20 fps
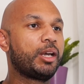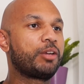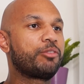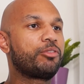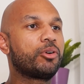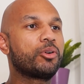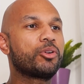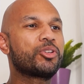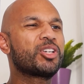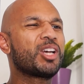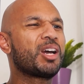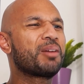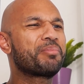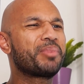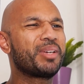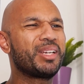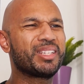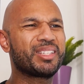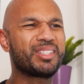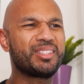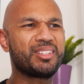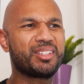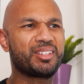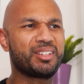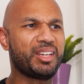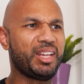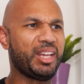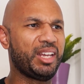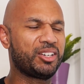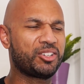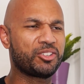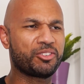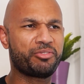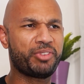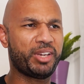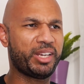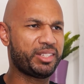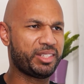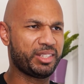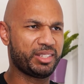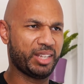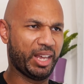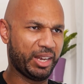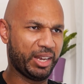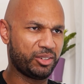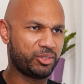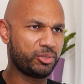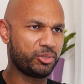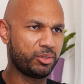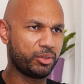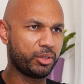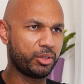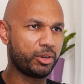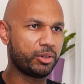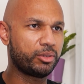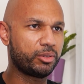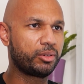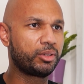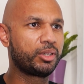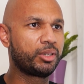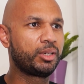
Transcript: And Photoshop isn't an interface design tool though.